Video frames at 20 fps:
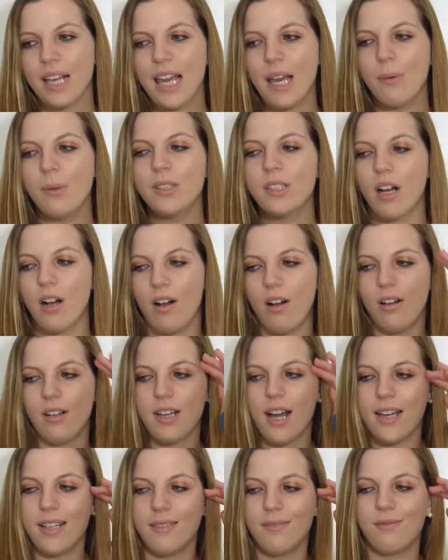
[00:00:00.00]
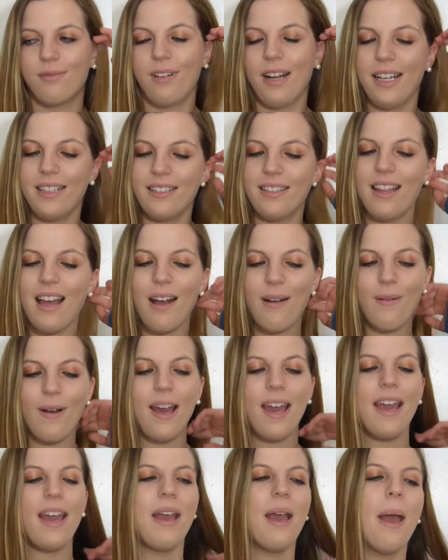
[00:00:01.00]
it was all kind of rigged in that
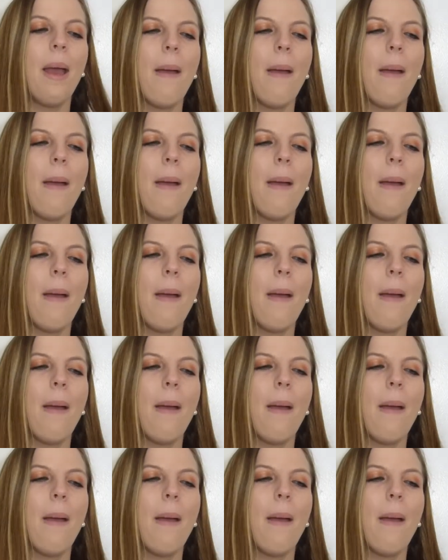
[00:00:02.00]
way